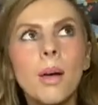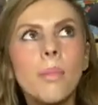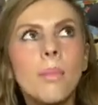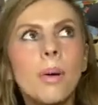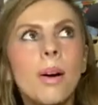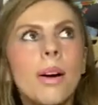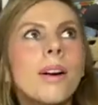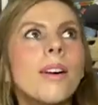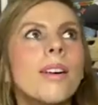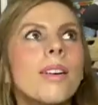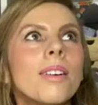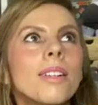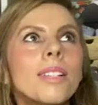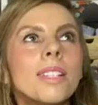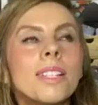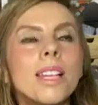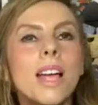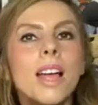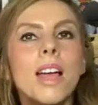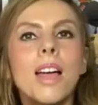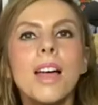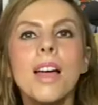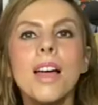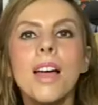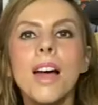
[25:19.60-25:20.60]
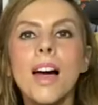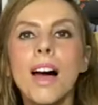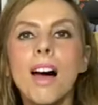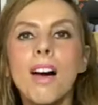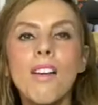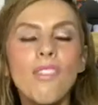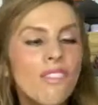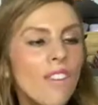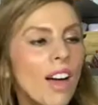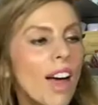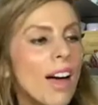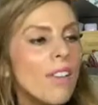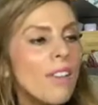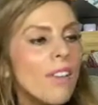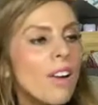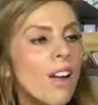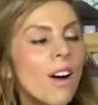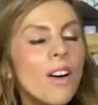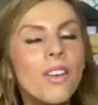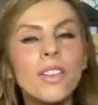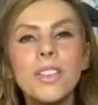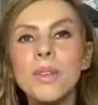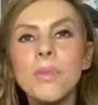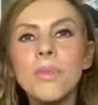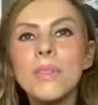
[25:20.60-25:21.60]
but I felt
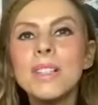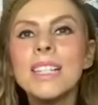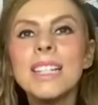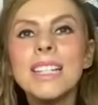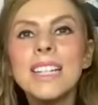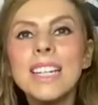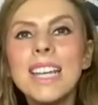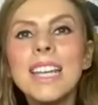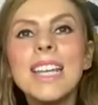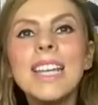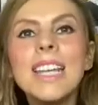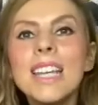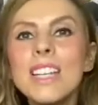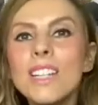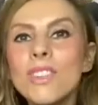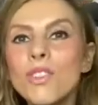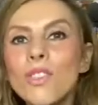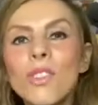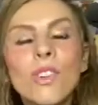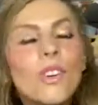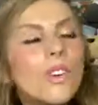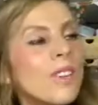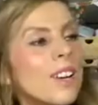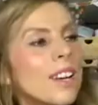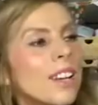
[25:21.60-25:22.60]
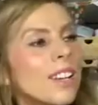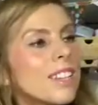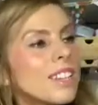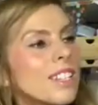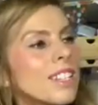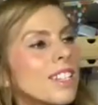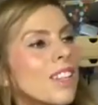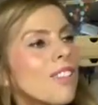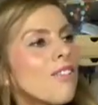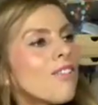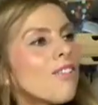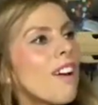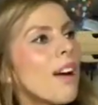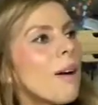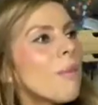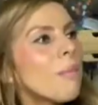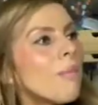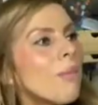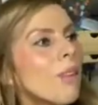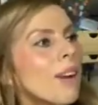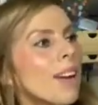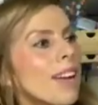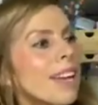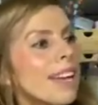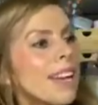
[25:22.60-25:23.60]
like there was a need for it because of the
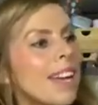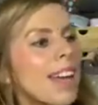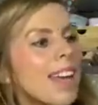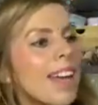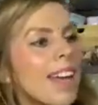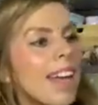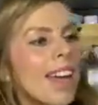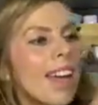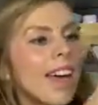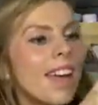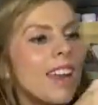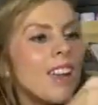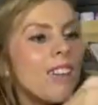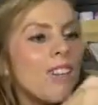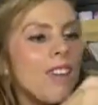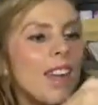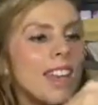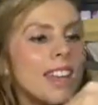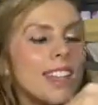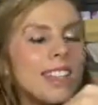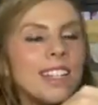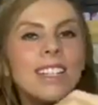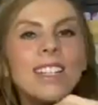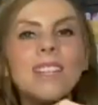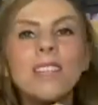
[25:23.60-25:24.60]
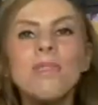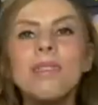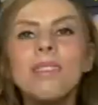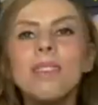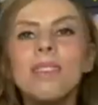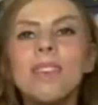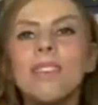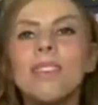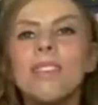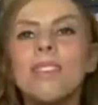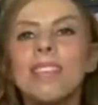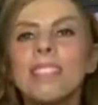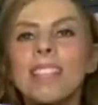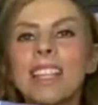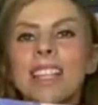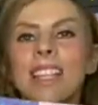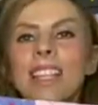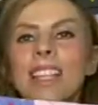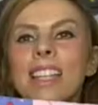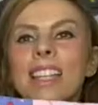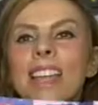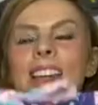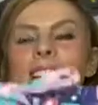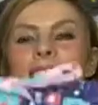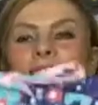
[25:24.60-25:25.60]
fabric, and I've ended up
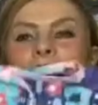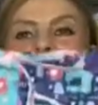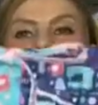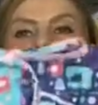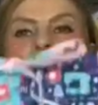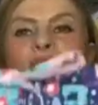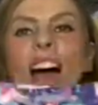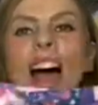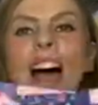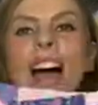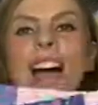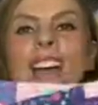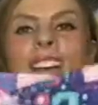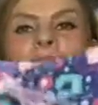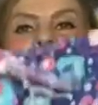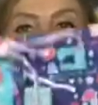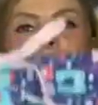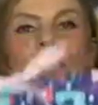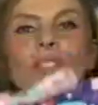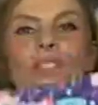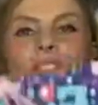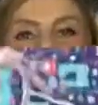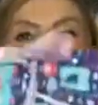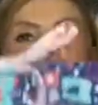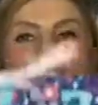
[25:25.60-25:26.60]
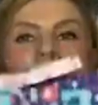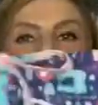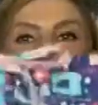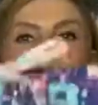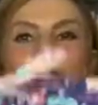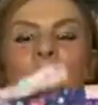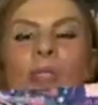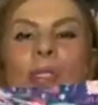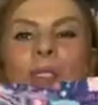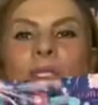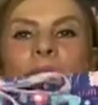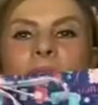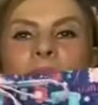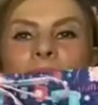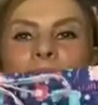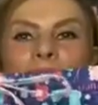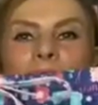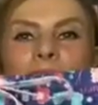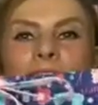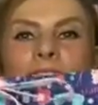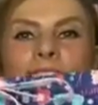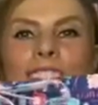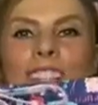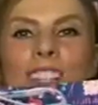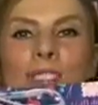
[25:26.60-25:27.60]
using the fat some fat
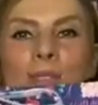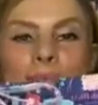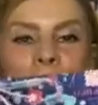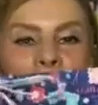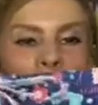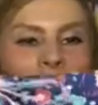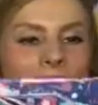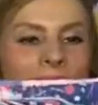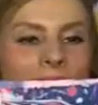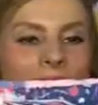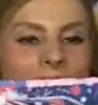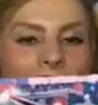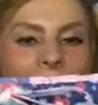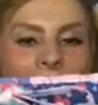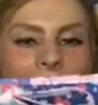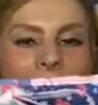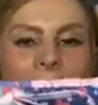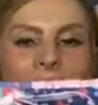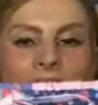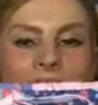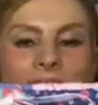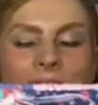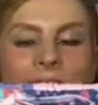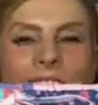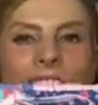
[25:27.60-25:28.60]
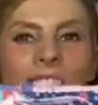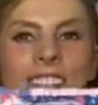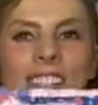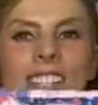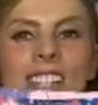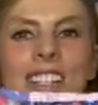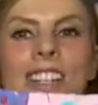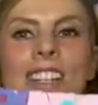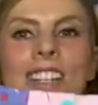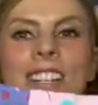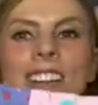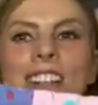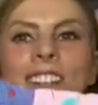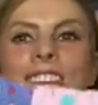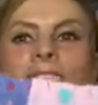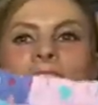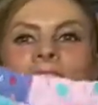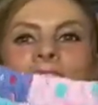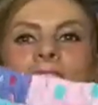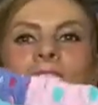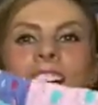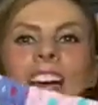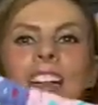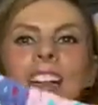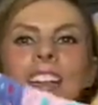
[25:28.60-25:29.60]
quarters, which I said I was going to do,
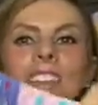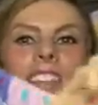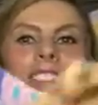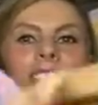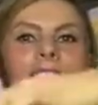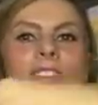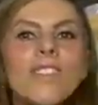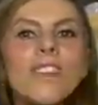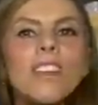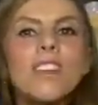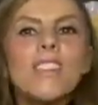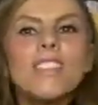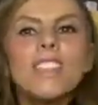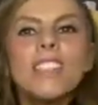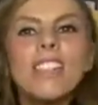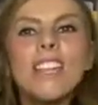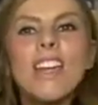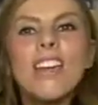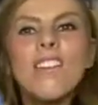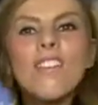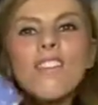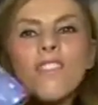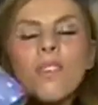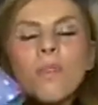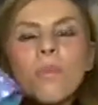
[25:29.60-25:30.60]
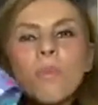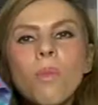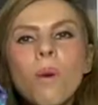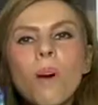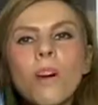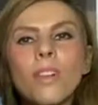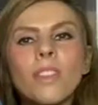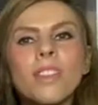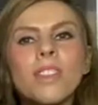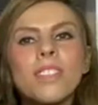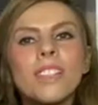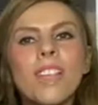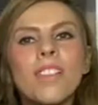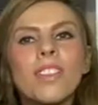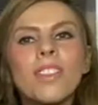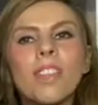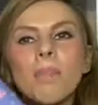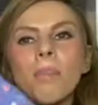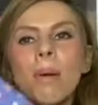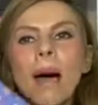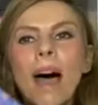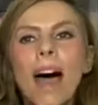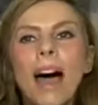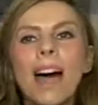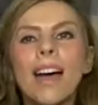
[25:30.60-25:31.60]
and because I've used different ones on the
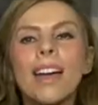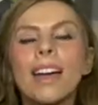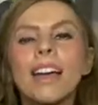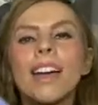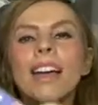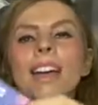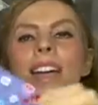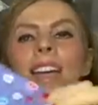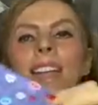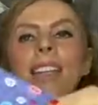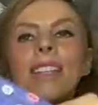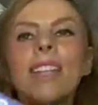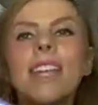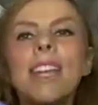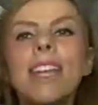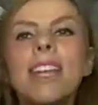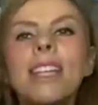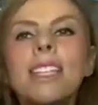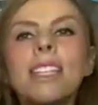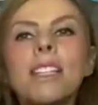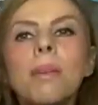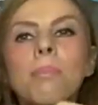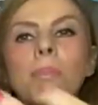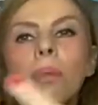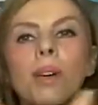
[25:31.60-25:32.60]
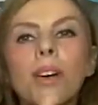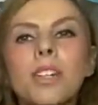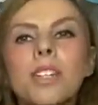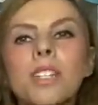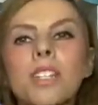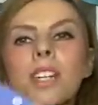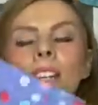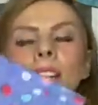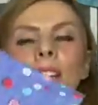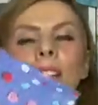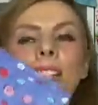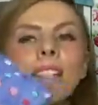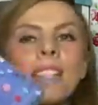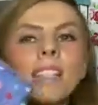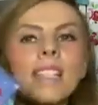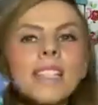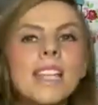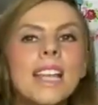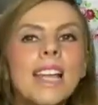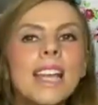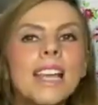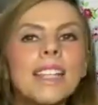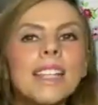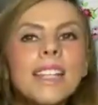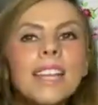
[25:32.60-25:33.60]
back. These are buttons.
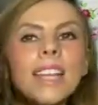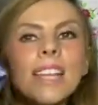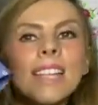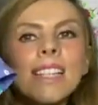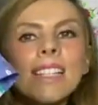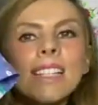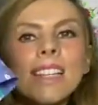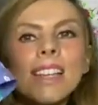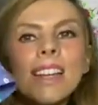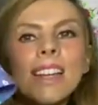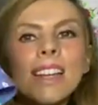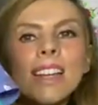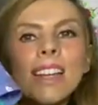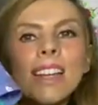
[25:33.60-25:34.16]
These are